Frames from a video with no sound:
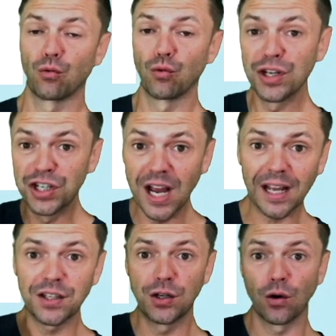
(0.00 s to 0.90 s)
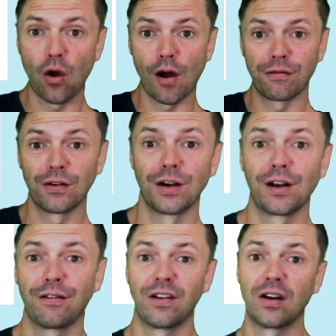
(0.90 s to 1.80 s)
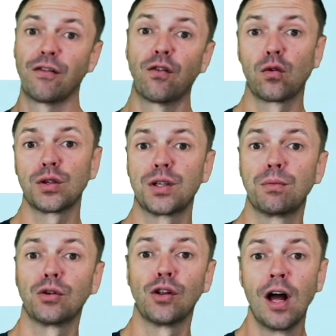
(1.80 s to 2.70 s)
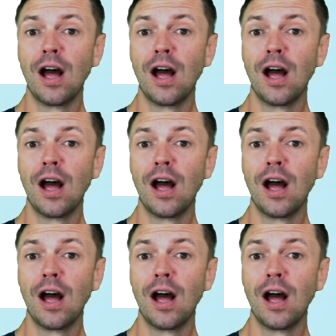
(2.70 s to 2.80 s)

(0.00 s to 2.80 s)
rejects your offer in a very forceful